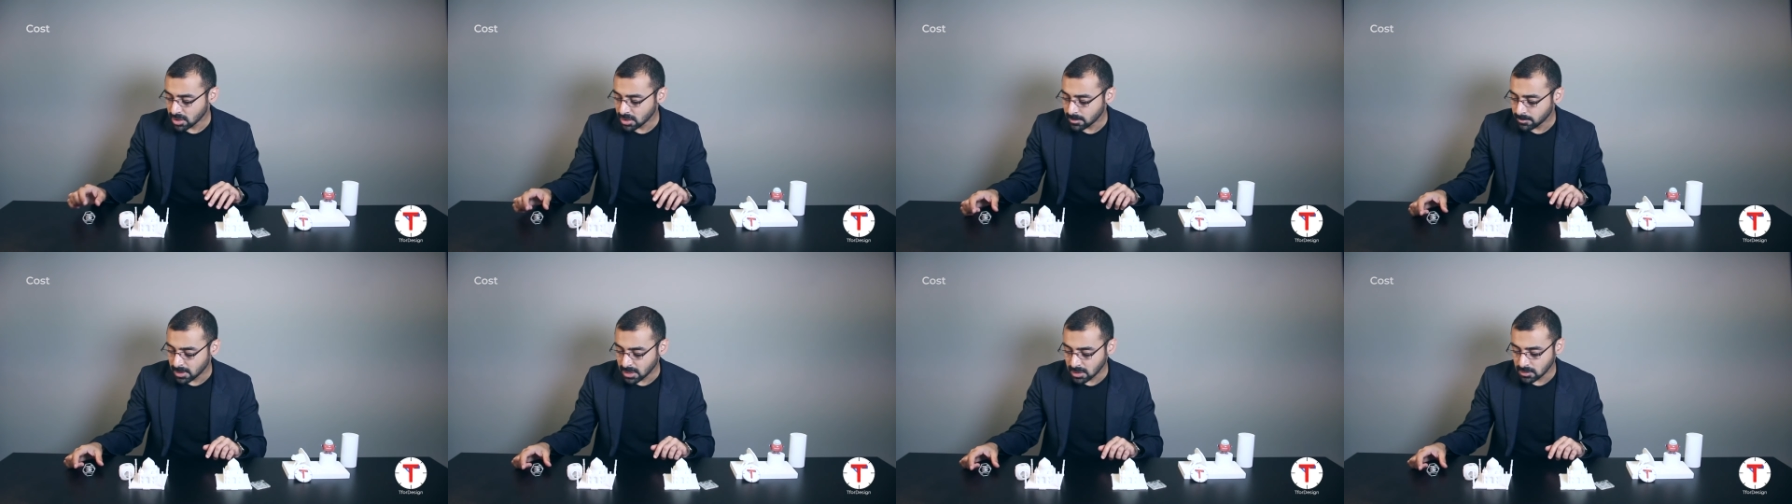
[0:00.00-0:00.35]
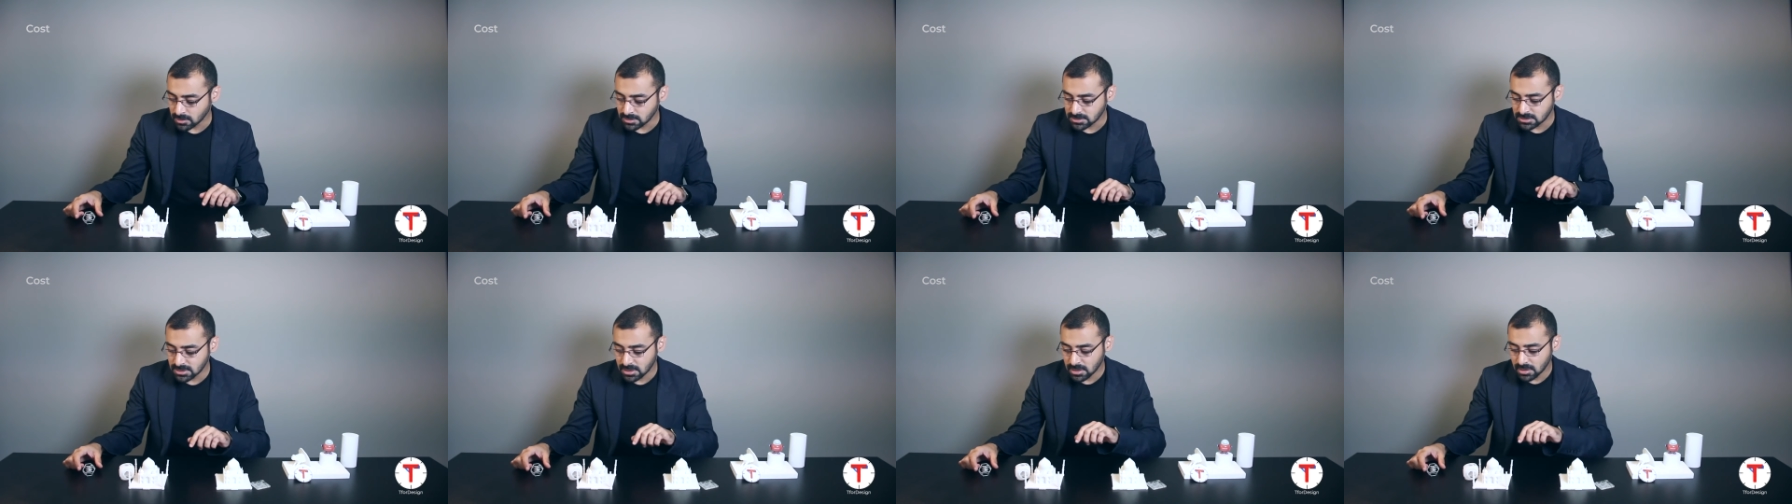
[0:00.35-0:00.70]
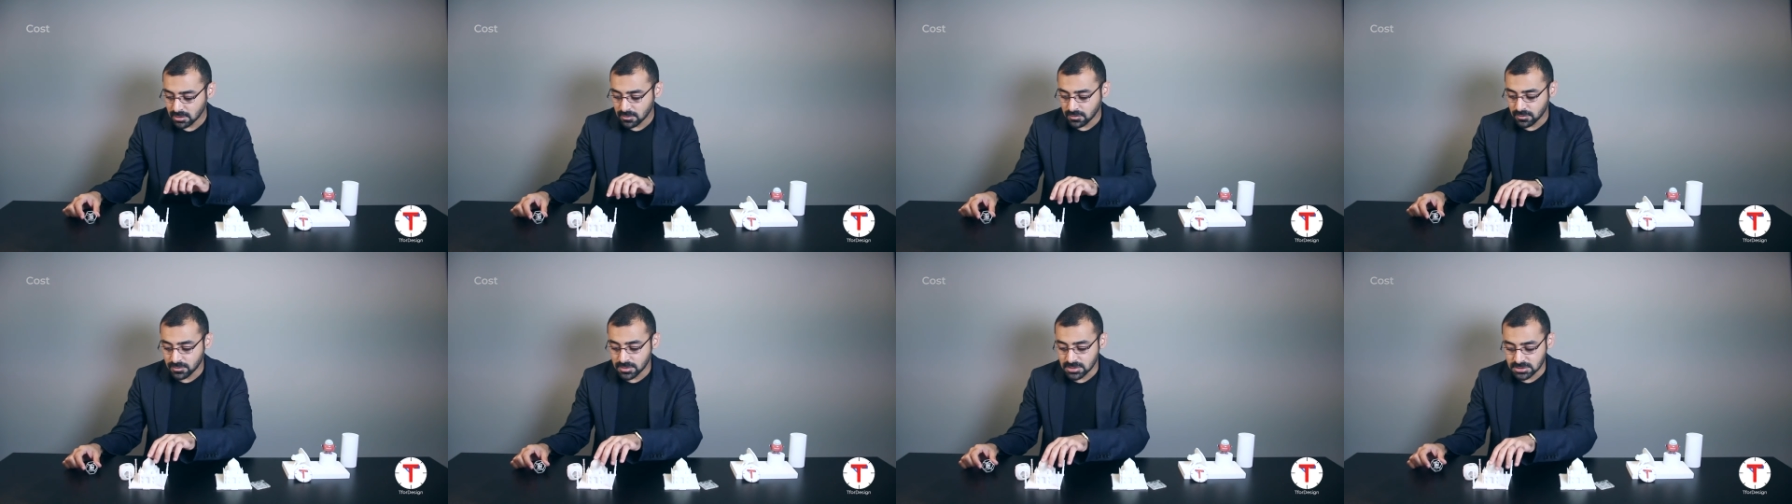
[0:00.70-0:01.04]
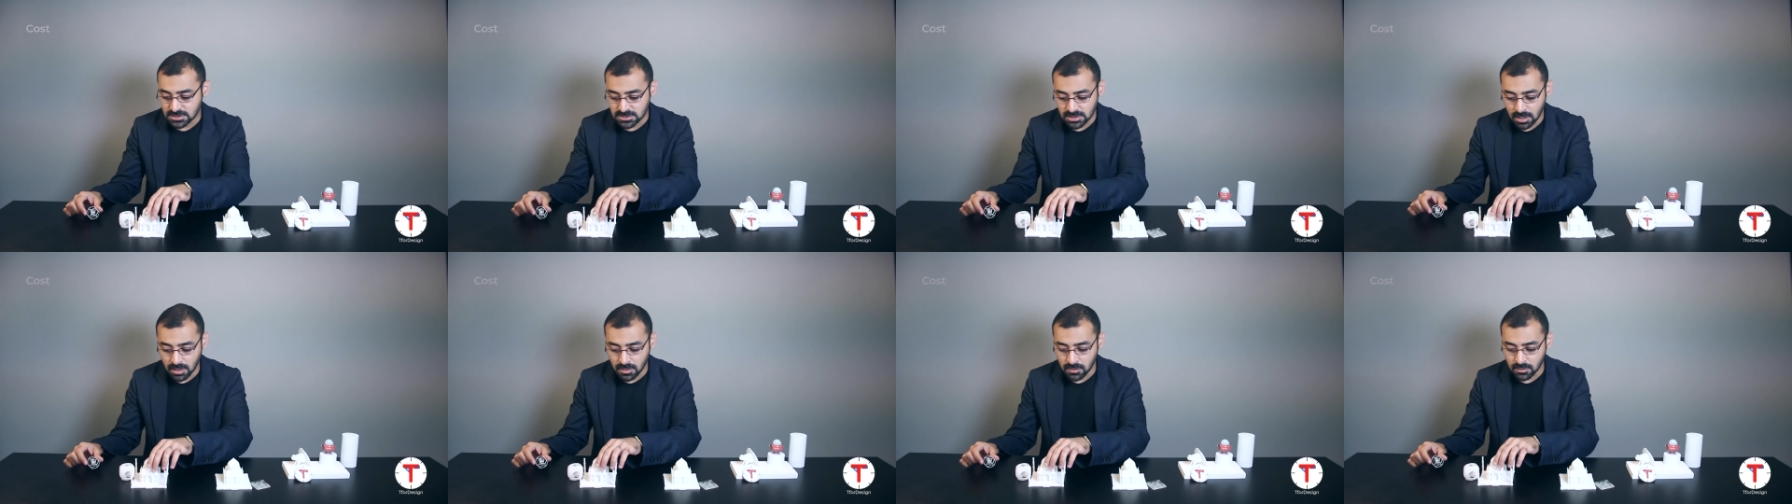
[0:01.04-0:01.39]
about
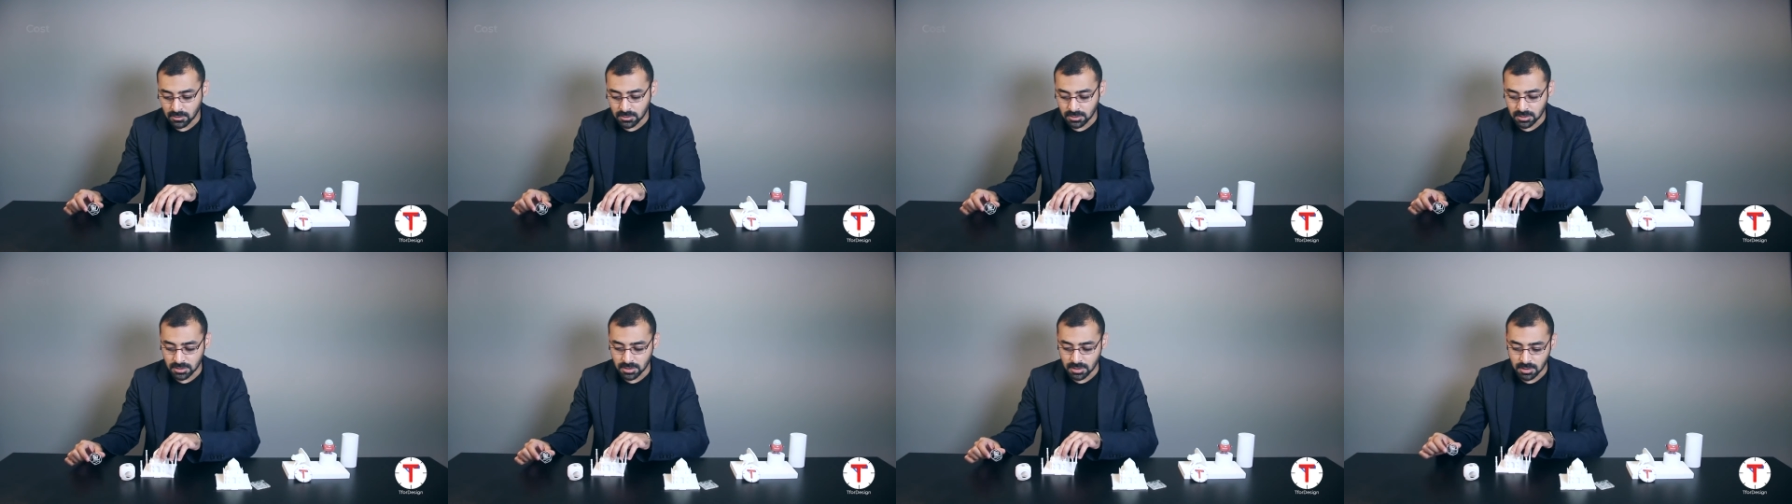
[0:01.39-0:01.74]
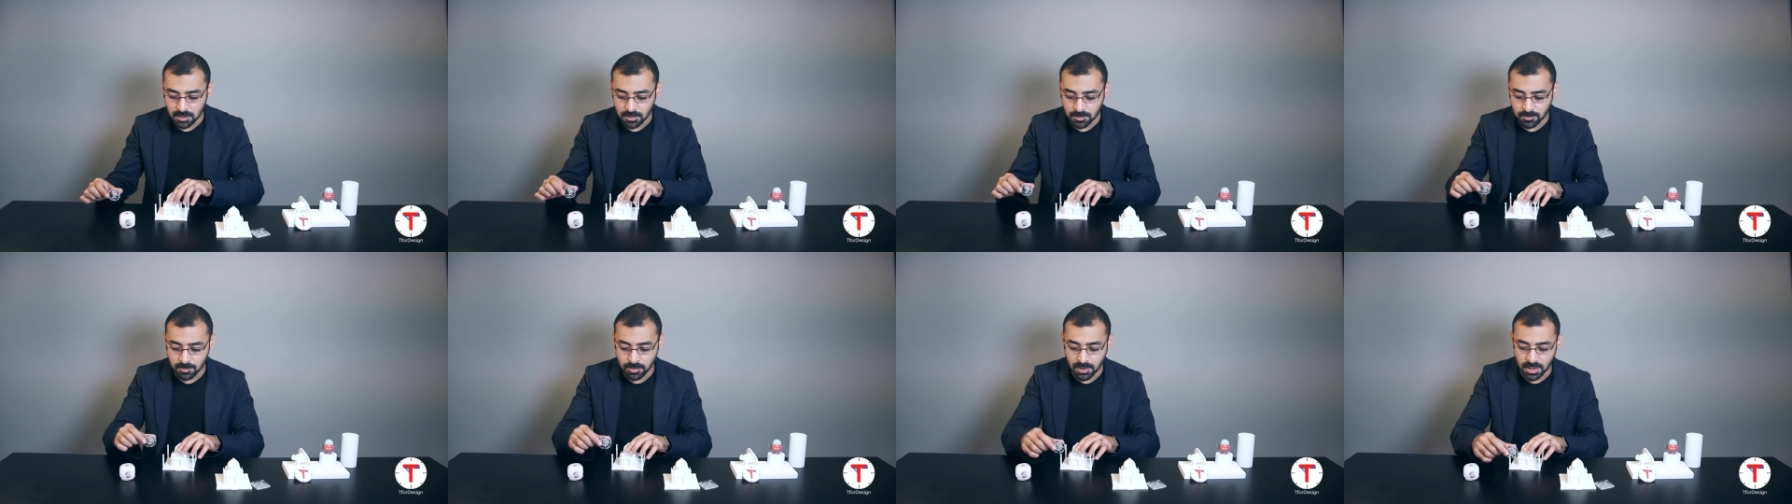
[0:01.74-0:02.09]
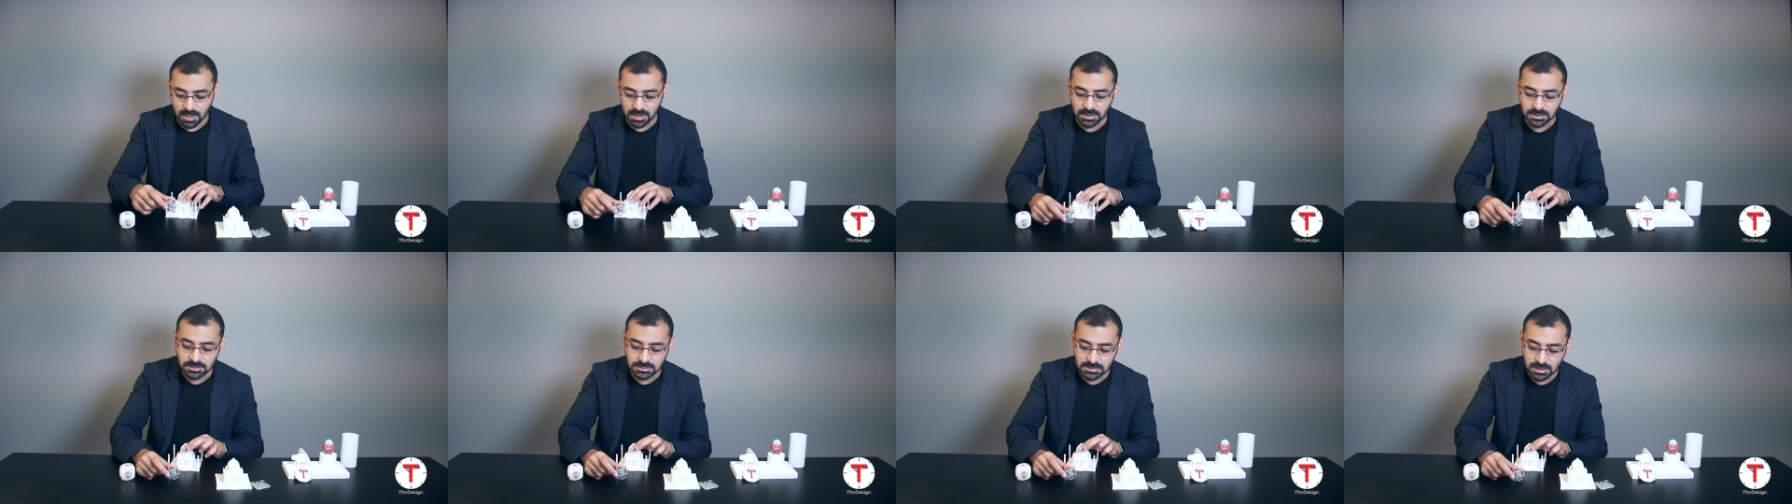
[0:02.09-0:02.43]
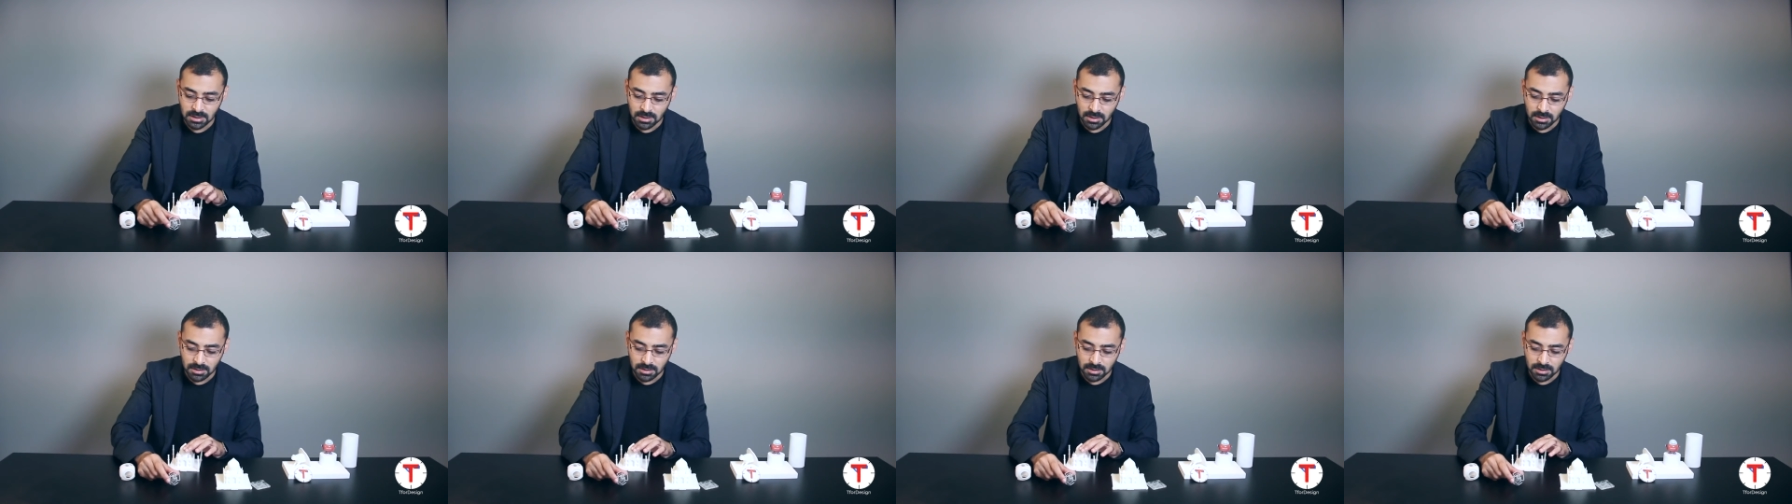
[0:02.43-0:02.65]
this other part,